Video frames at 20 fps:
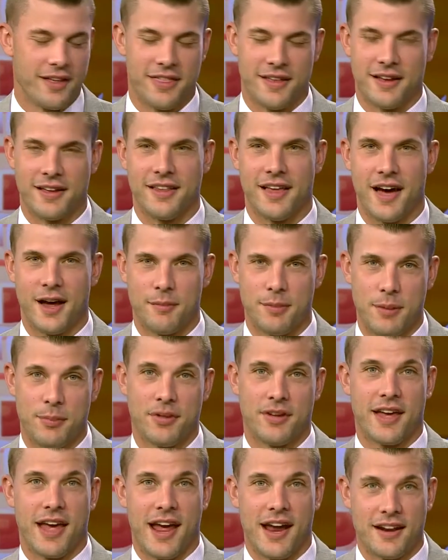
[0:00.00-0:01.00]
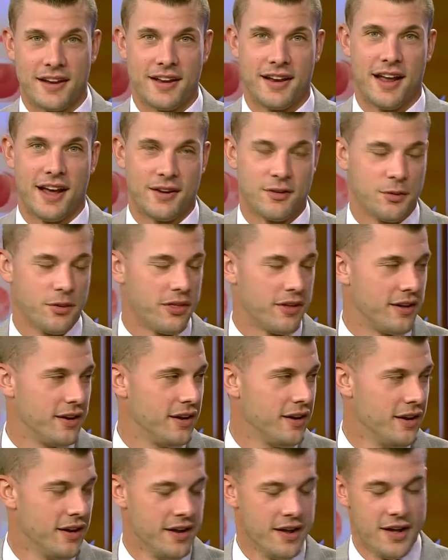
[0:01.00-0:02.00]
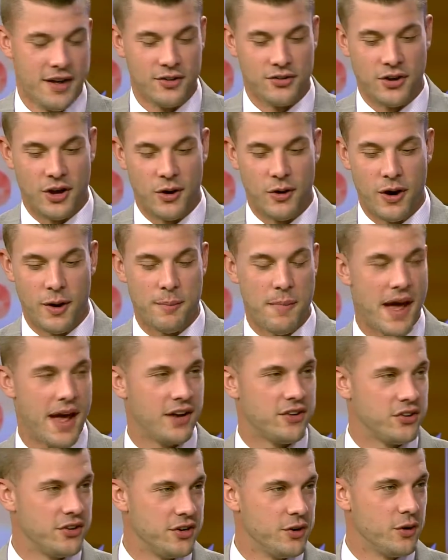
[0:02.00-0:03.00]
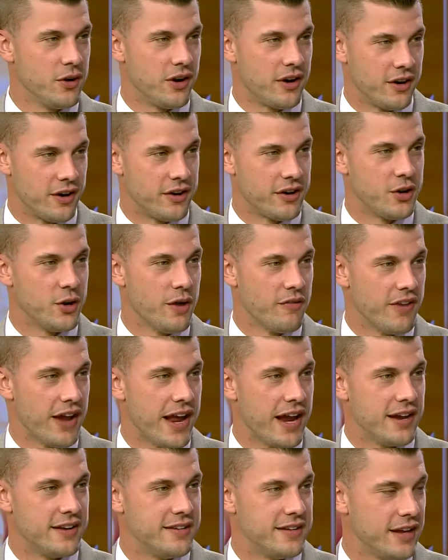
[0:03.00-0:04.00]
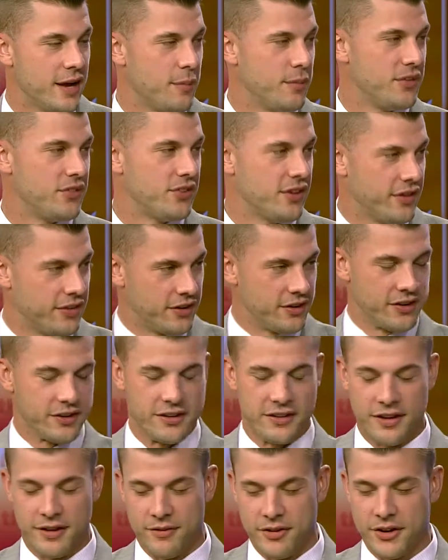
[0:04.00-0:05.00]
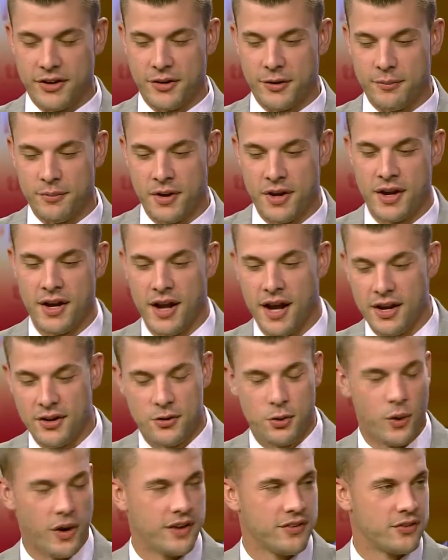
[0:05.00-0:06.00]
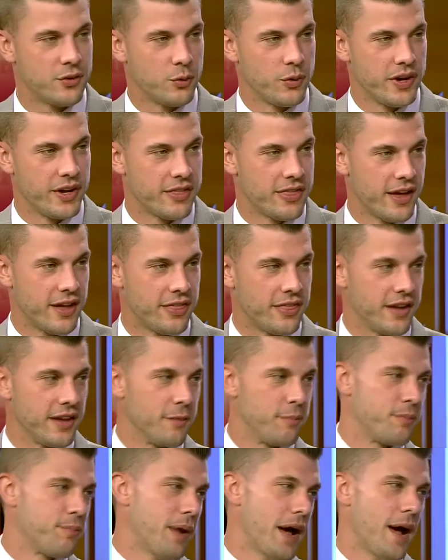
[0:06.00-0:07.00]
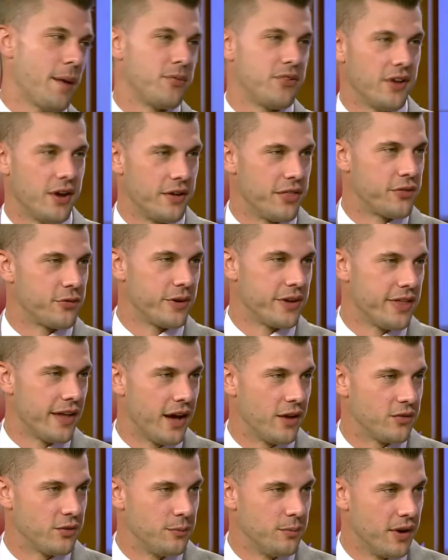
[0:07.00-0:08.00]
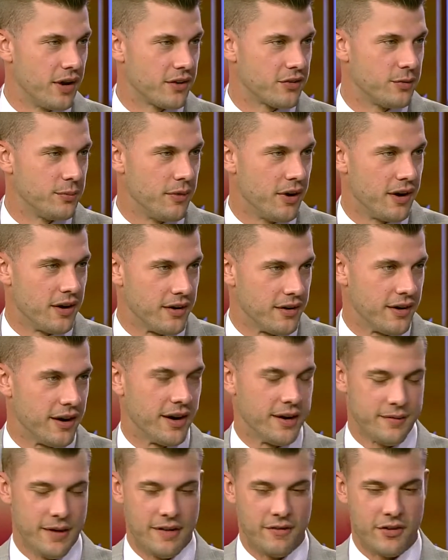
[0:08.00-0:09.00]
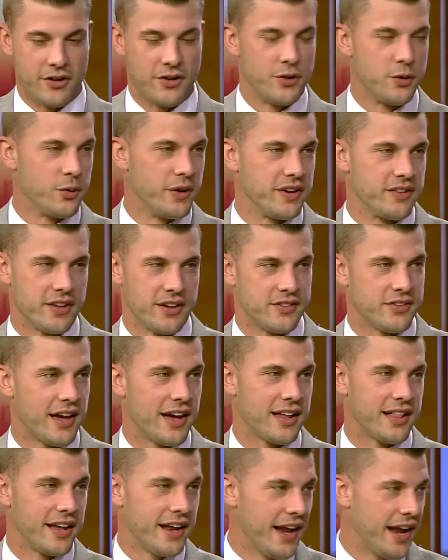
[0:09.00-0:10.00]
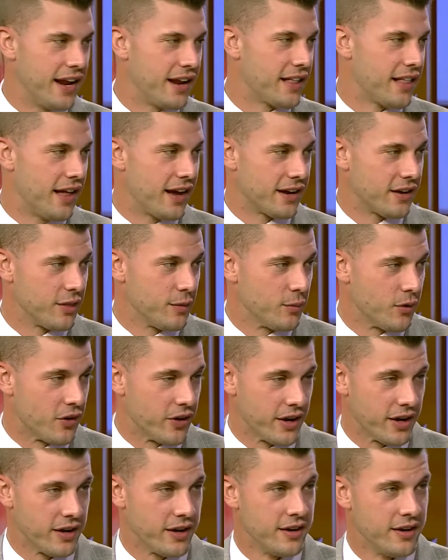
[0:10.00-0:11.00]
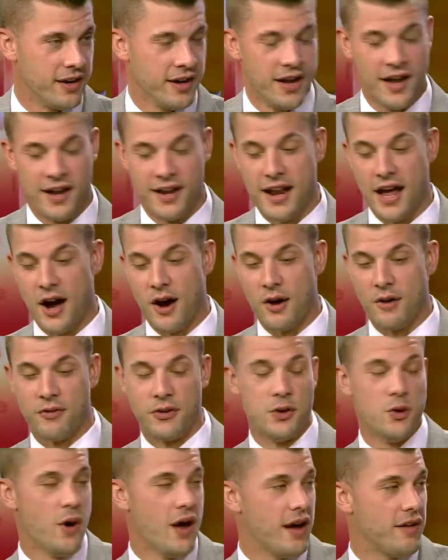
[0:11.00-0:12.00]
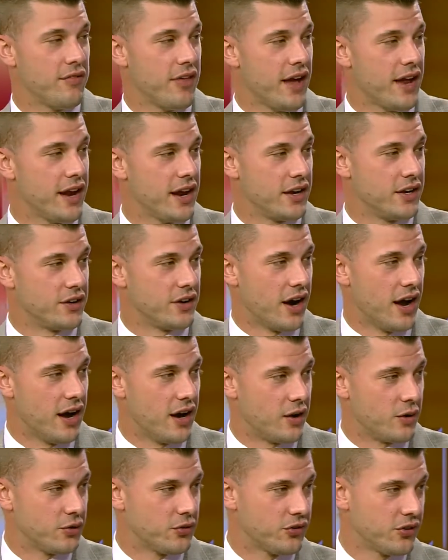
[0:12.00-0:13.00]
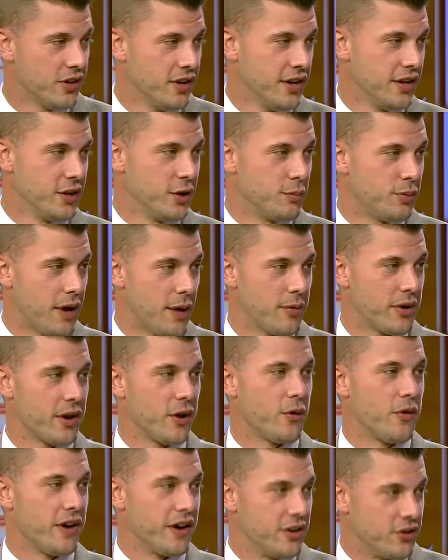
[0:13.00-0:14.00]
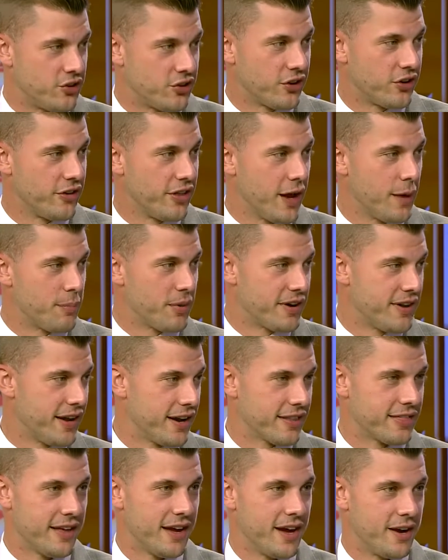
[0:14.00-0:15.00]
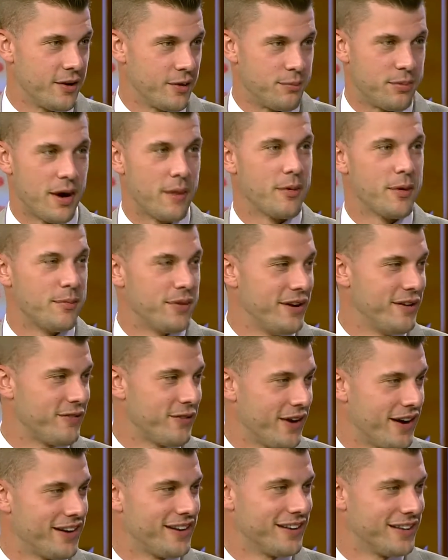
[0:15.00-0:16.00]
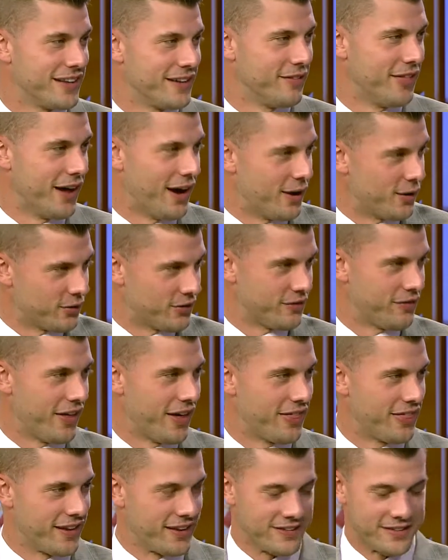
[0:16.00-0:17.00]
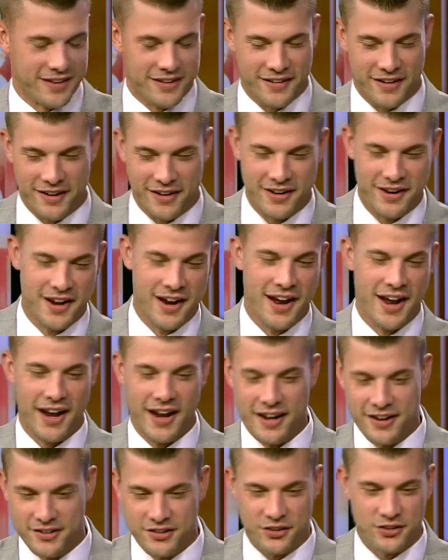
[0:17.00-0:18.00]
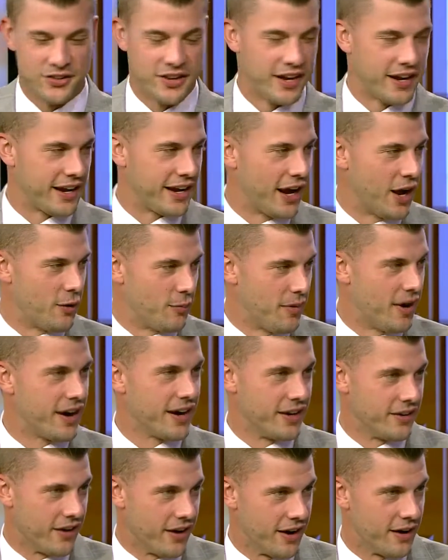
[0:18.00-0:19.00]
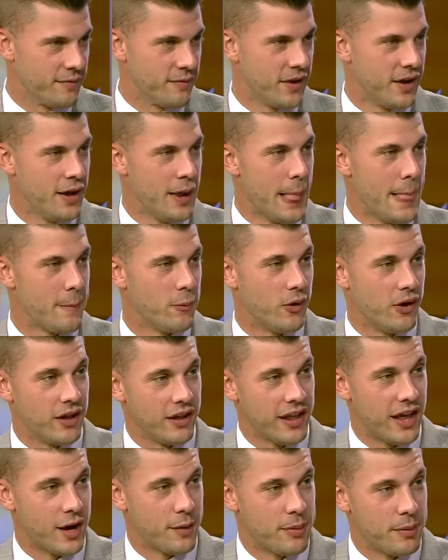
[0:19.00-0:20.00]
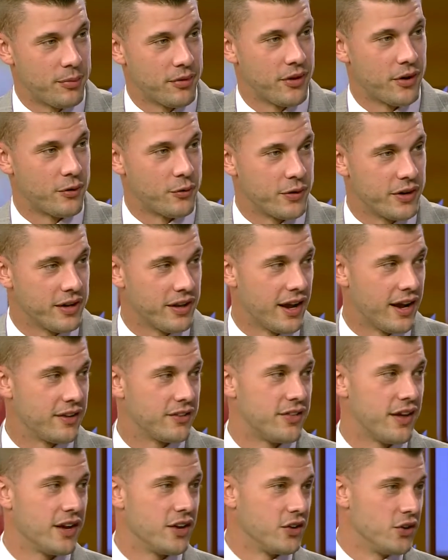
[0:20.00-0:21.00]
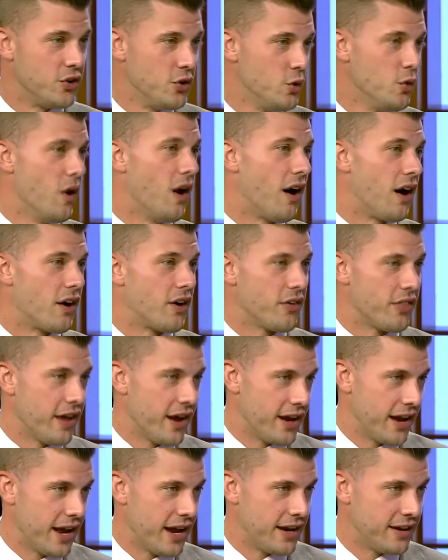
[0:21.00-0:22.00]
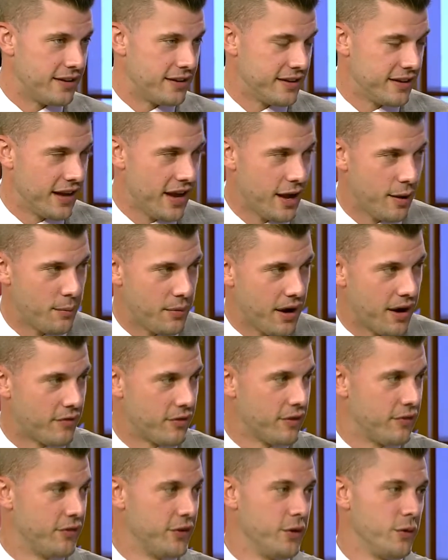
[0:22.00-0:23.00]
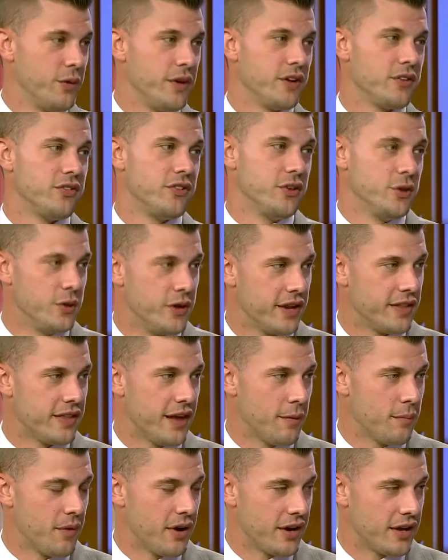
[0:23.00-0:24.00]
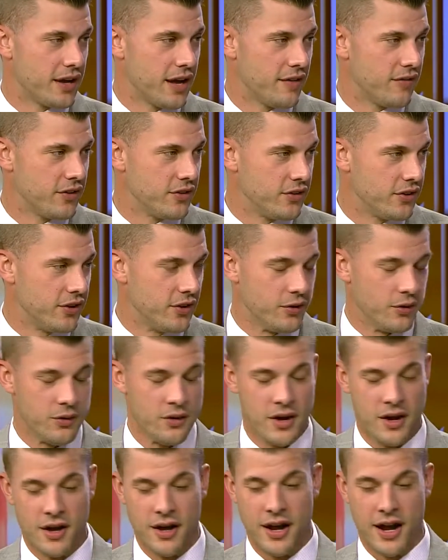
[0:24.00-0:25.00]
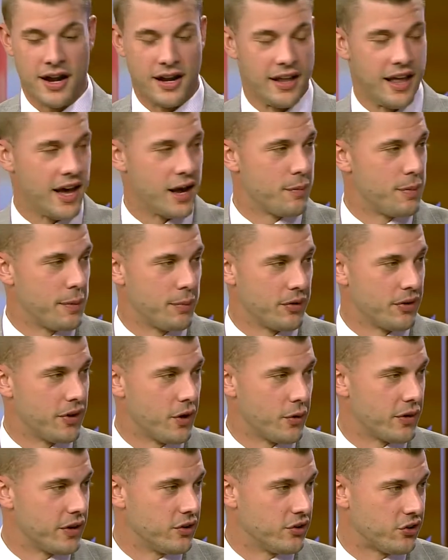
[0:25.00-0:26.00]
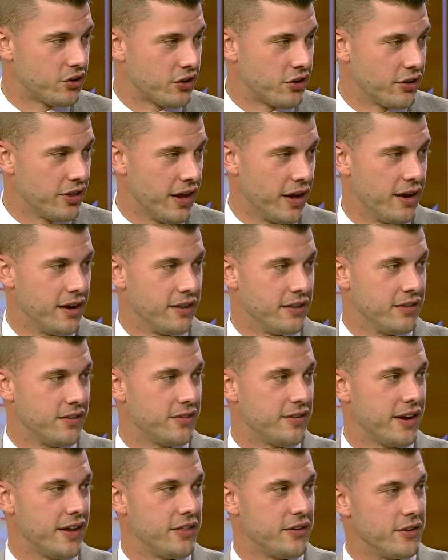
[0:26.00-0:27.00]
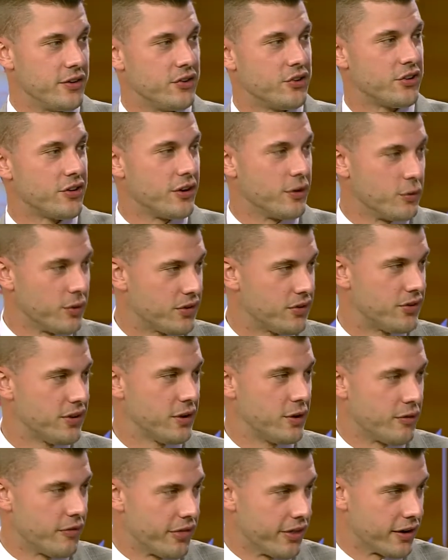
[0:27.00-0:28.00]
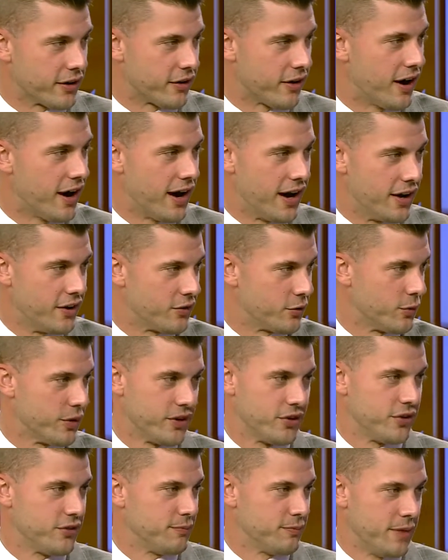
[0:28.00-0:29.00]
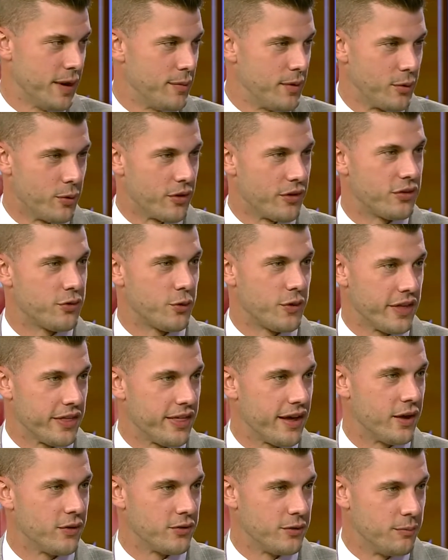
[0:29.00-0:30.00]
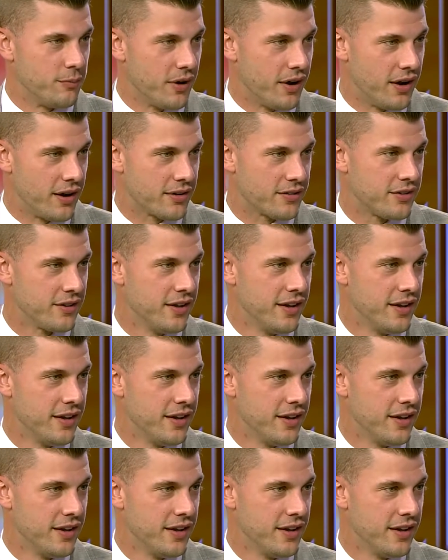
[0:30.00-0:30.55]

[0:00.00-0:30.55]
I think a lot of people can connect with it. So imagine you have an ATM sitting there in the living room, and twice a week that thing pops out $3,000 or every 2 weeks exactly at 8 o'clock in the morning. Now, if you have that at your house, you're probably going to want to insure that, protect that, or probably be afraid to leave the house if that thing's in there and it's just kicking out money, right? Yeah. Right. Well, a lot of people don't realize that you are that ATM. Every few weeks, you get that money given to you, and a lot of people don't insure that. Instead, they're insuring what's sitting over in the garage, which may be worth $20,000.